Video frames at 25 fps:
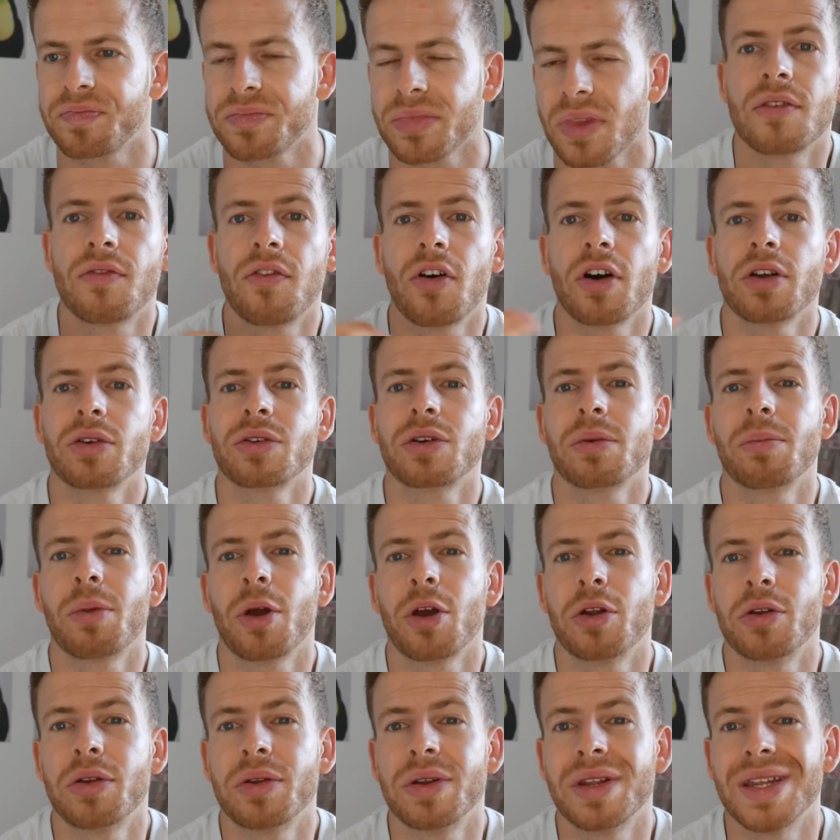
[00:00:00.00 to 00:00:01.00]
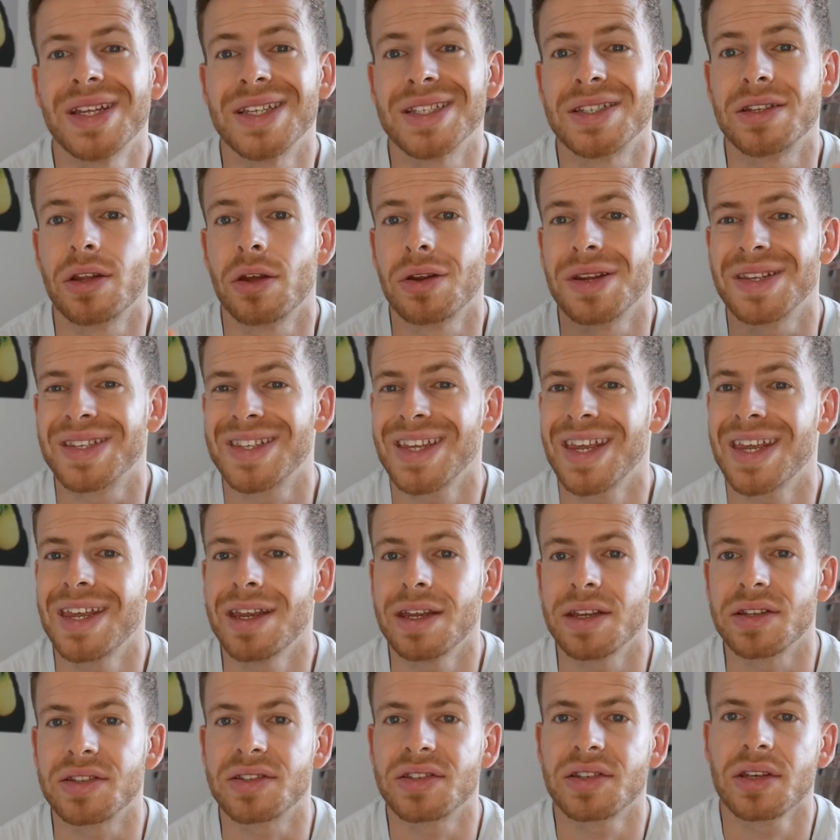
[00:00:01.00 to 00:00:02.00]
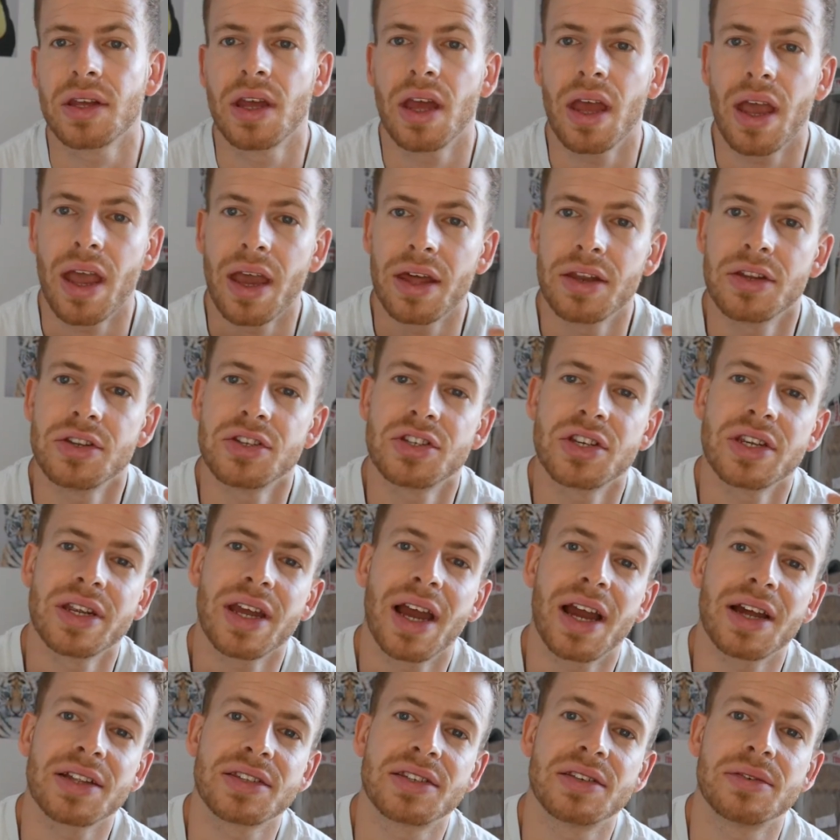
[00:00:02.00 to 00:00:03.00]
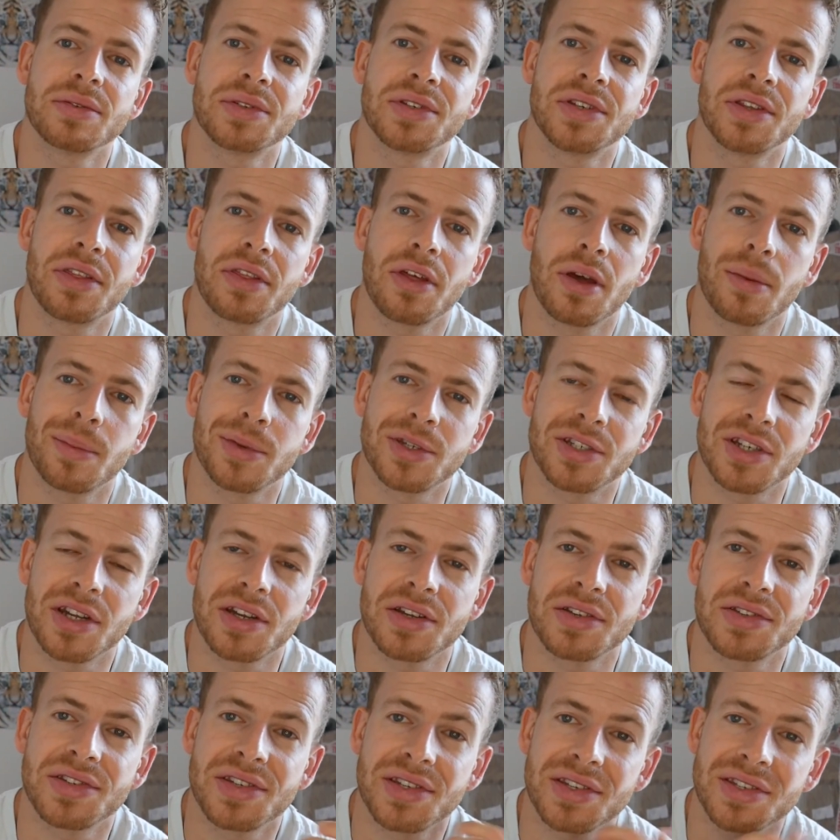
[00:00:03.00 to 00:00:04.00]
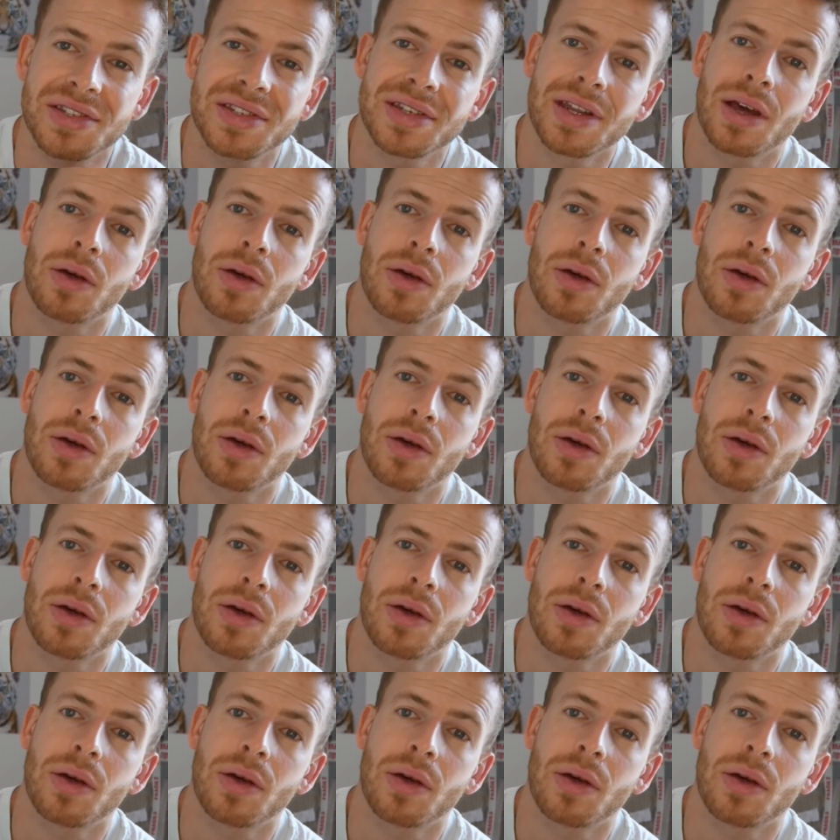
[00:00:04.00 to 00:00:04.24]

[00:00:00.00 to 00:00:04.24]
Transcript: The final component is known as EAT, energy activity thermogenesis.